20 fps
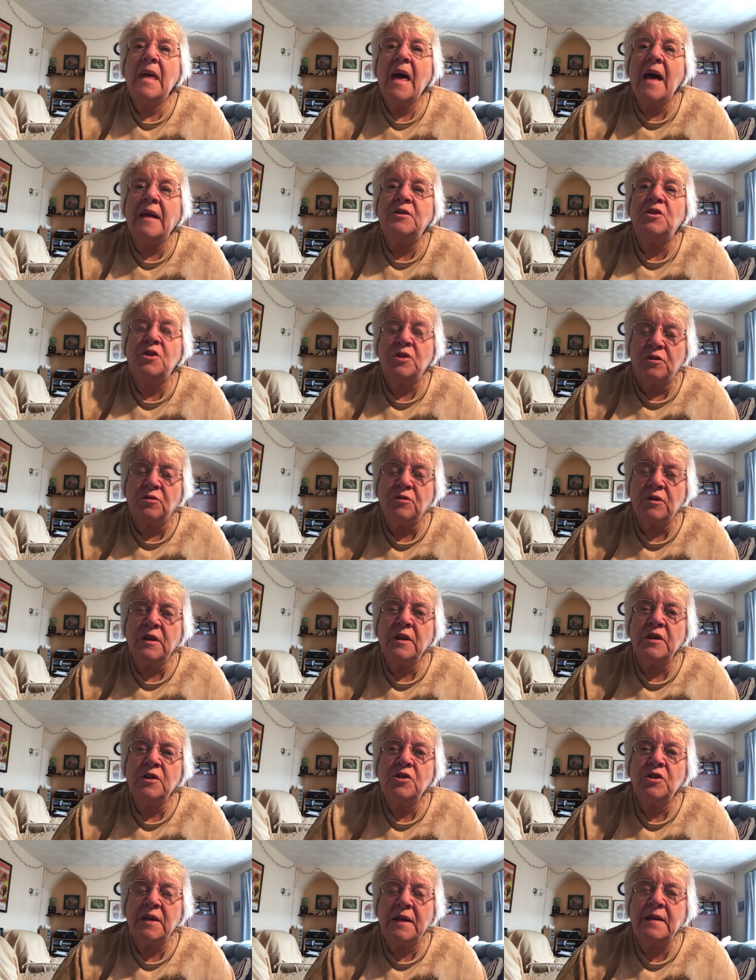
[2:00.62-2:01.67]
had children
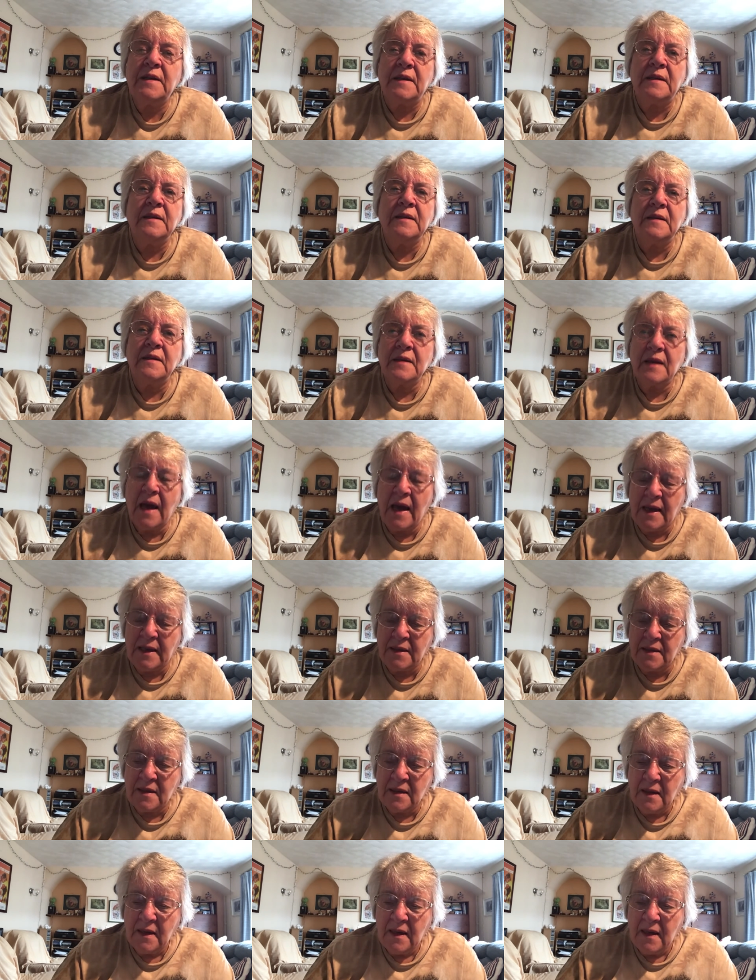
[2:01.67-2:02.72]
and she didn't,
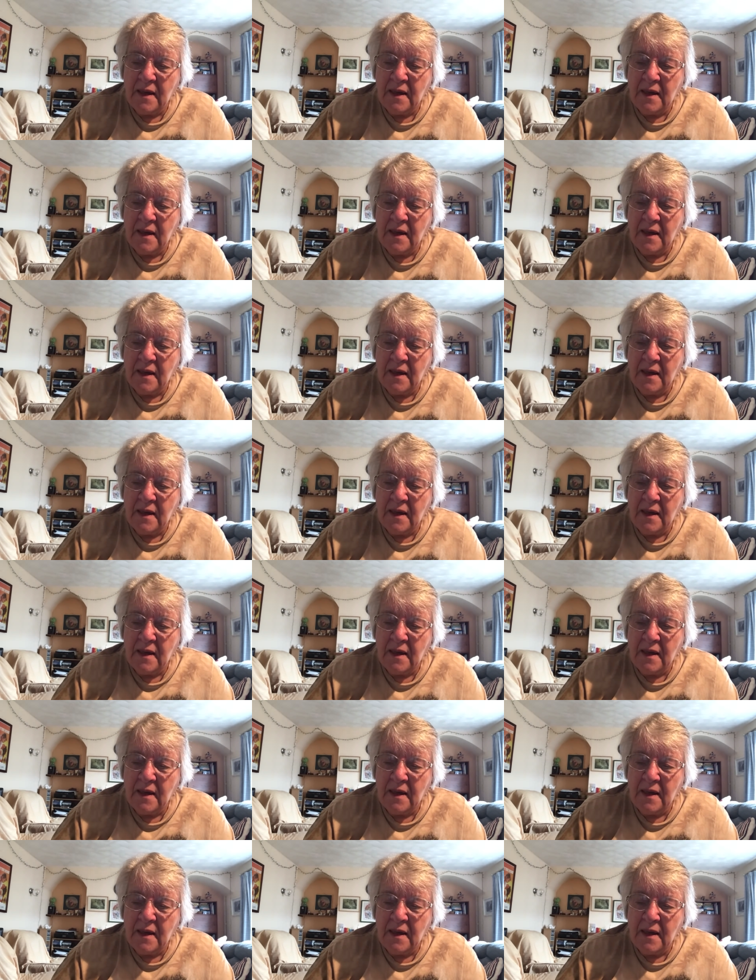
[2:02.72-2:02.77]
and